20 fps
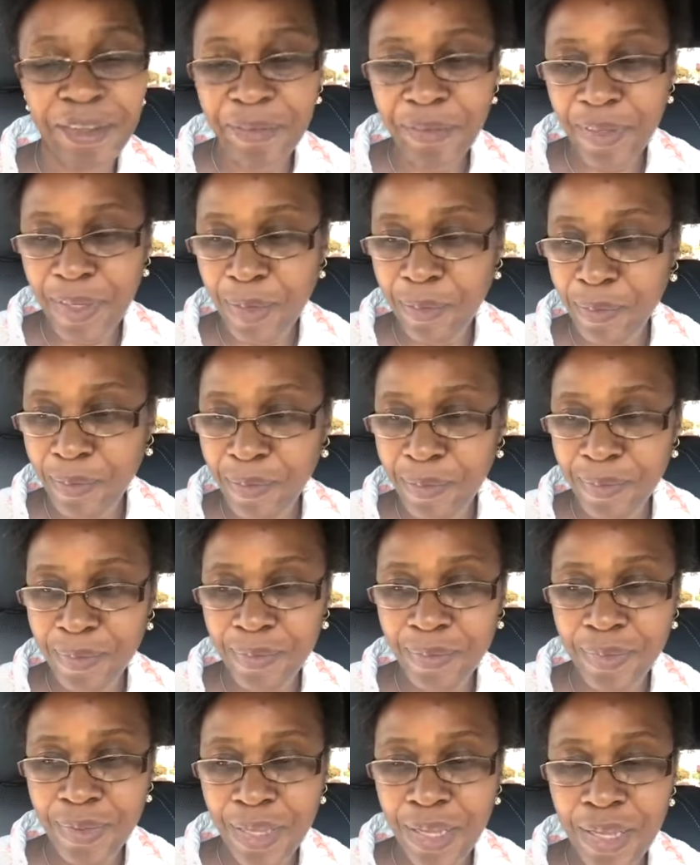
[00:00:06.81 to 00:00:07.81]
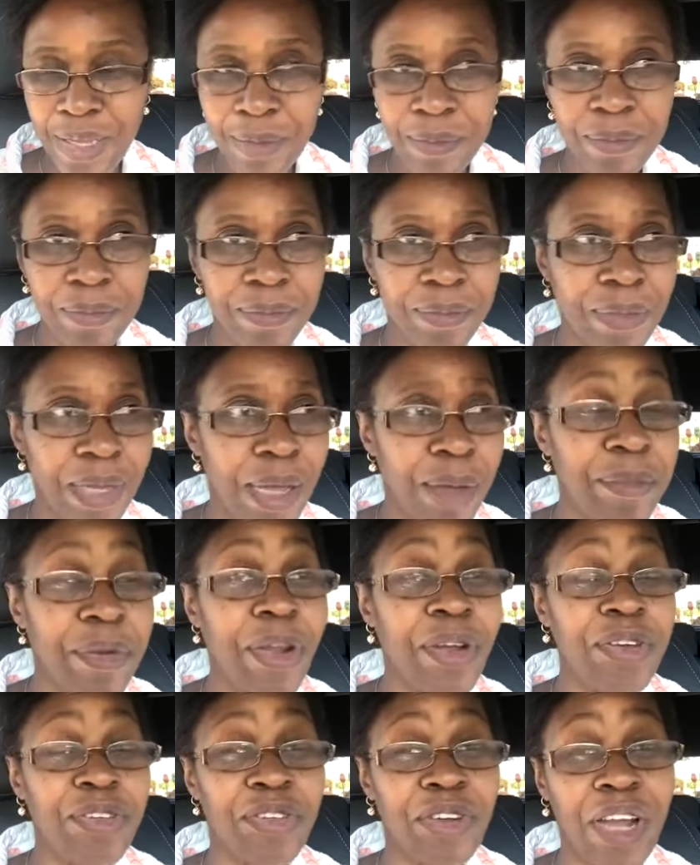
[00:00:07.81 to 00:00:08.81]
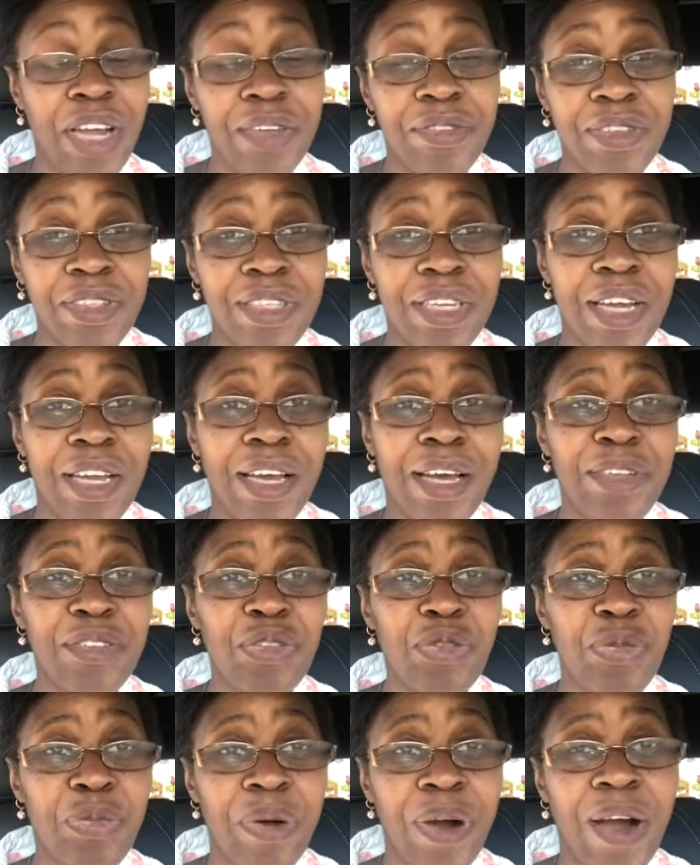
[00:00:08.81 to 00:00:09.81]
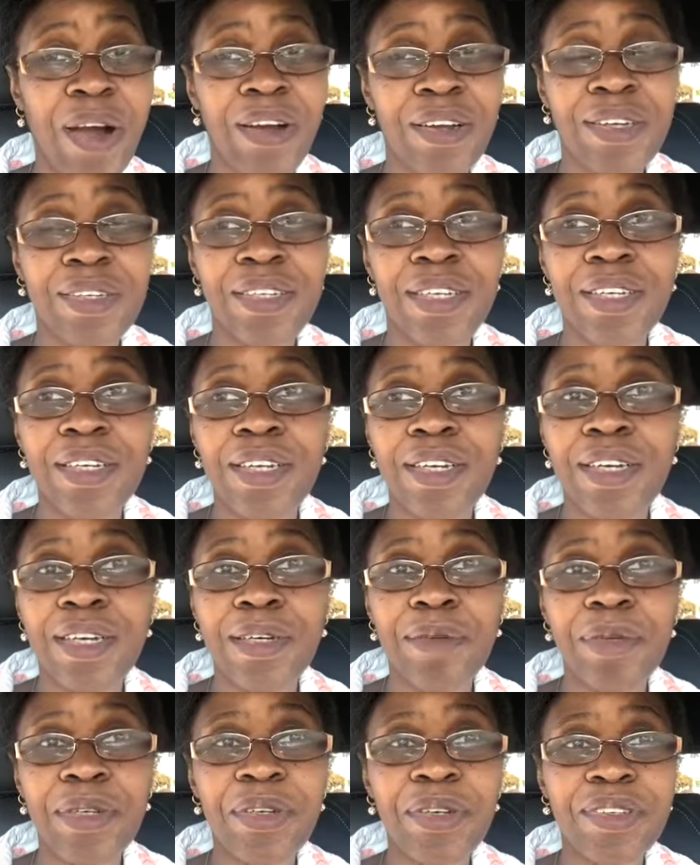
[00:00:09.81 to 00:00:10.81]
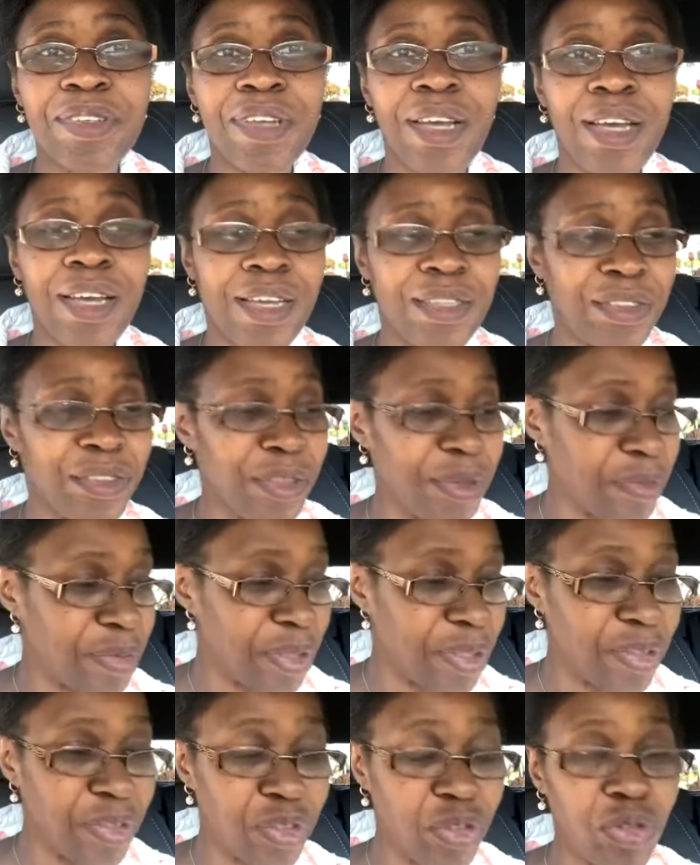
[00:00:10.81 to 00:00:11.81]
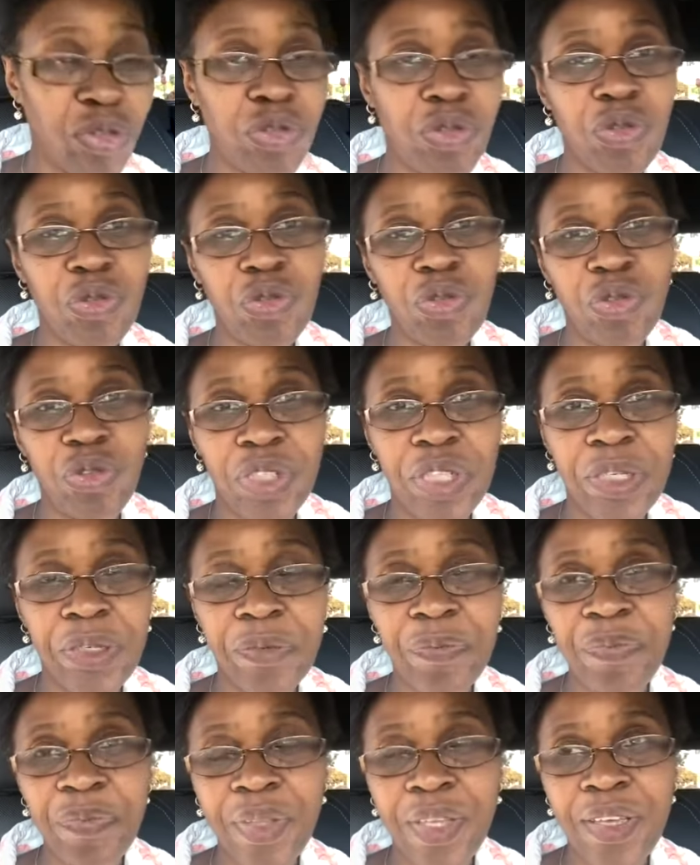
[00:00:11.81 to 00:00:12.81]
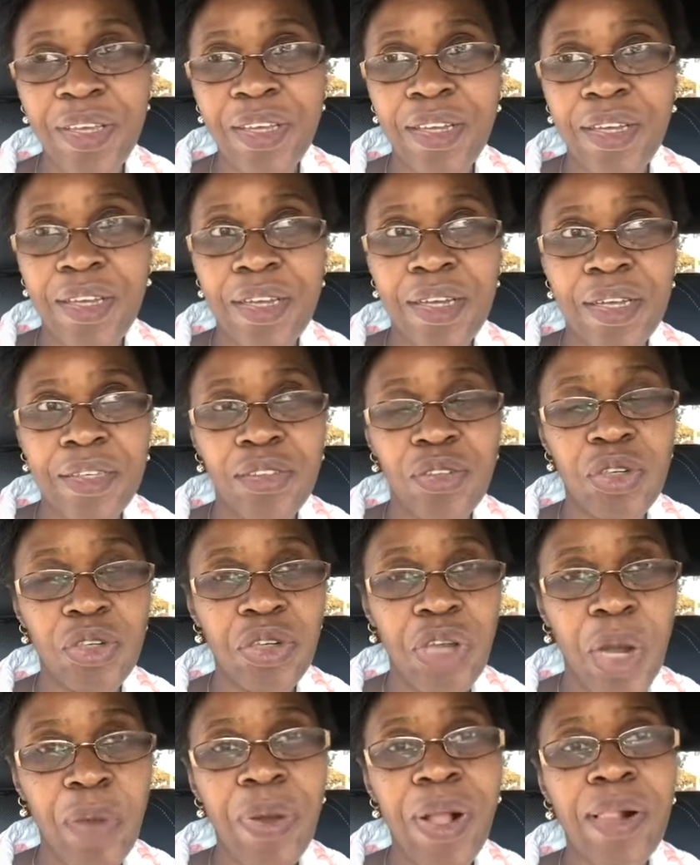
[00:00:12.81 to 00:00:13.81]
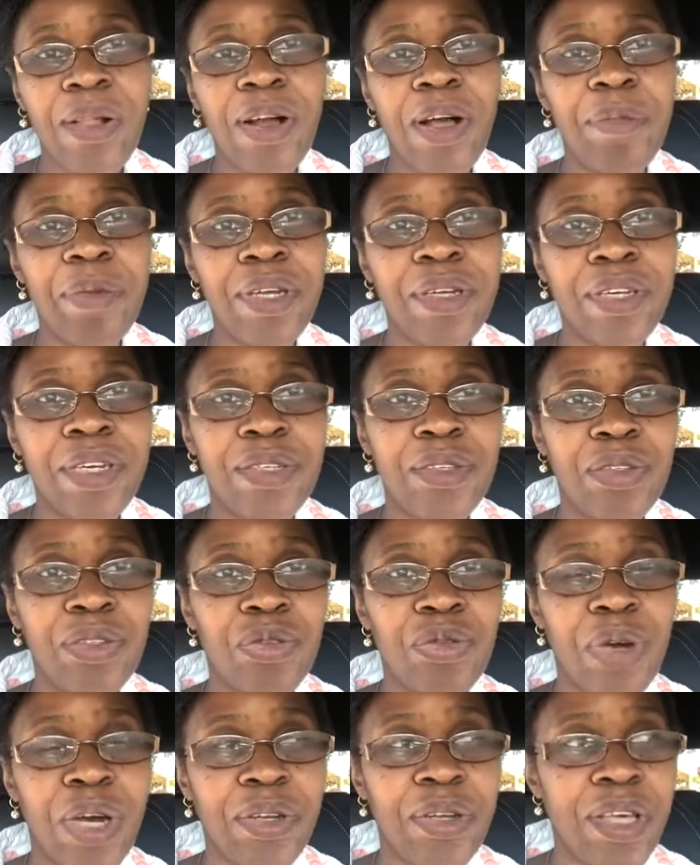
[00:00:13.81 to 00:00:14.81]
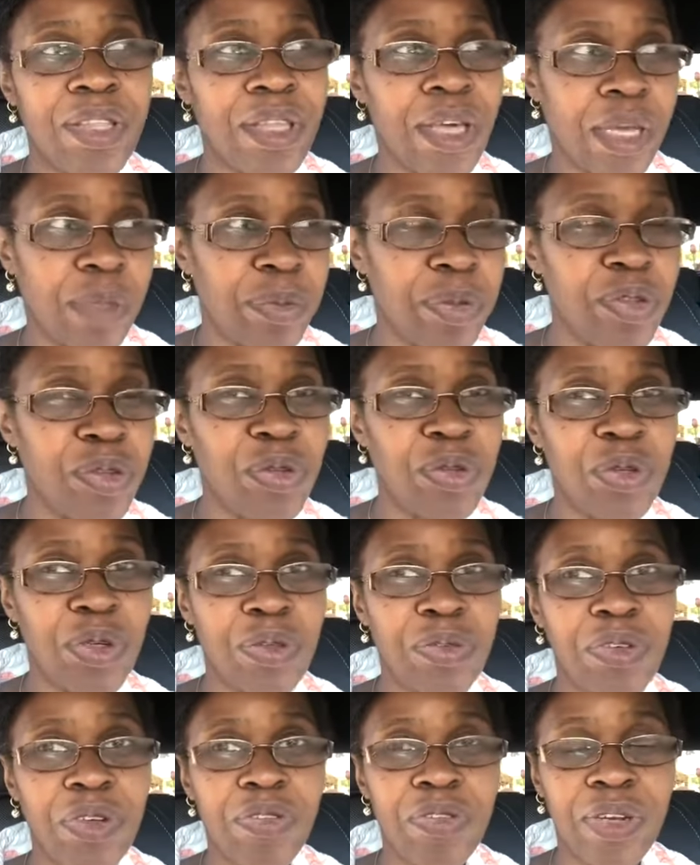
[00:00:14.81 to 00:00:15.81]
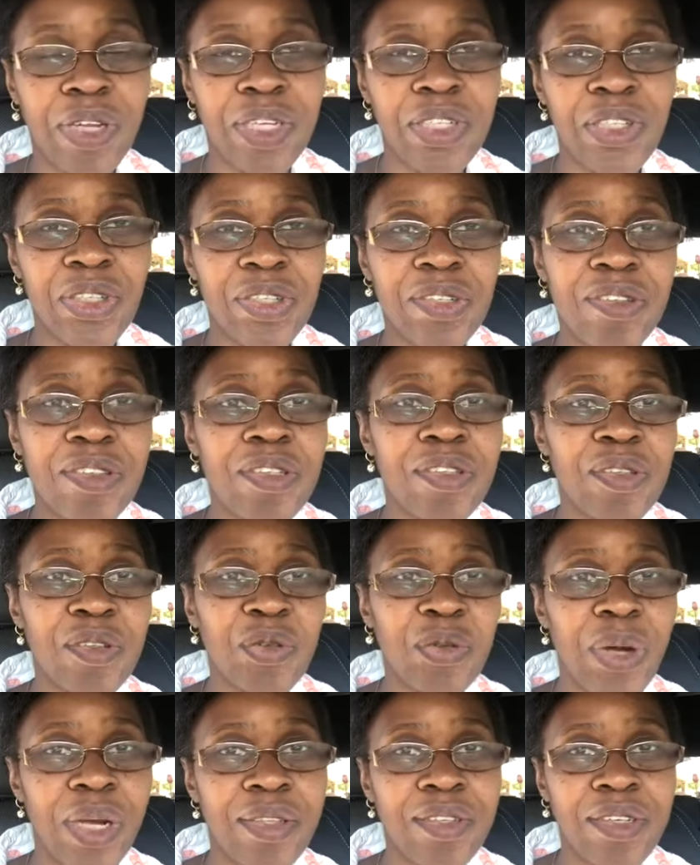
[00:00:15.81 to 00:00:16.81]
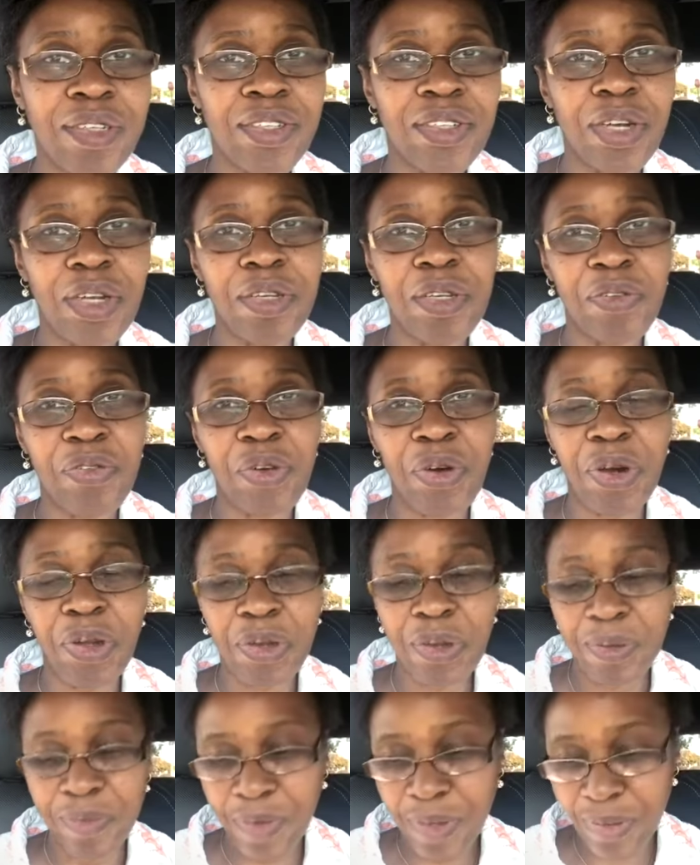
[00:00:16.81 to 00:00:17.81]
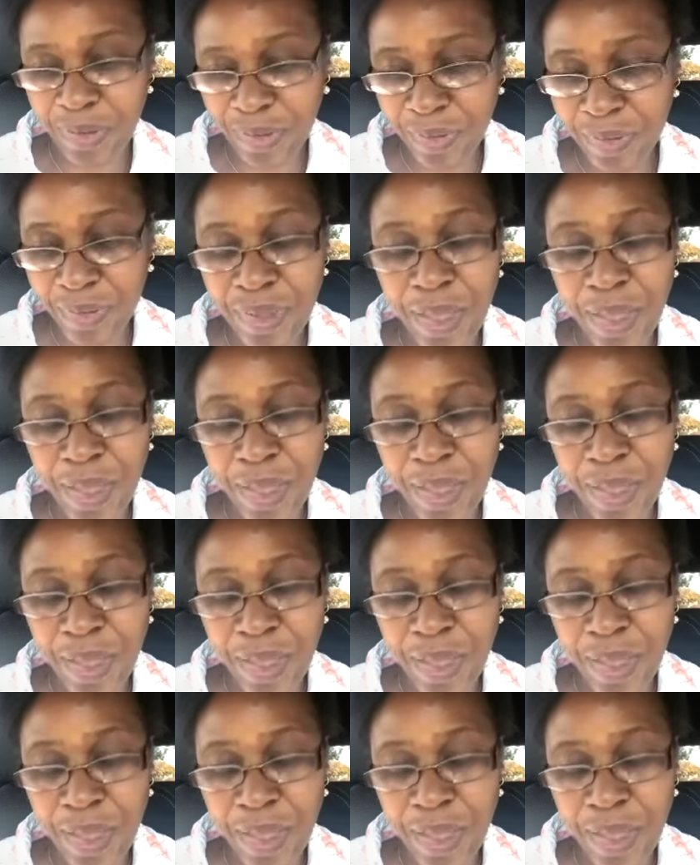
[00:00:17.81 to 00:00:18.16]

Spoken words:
I'm not driving. I had to park because I had some things to do today. So you're welcome again to another episode of Reflections. This is quite a journey for all of us.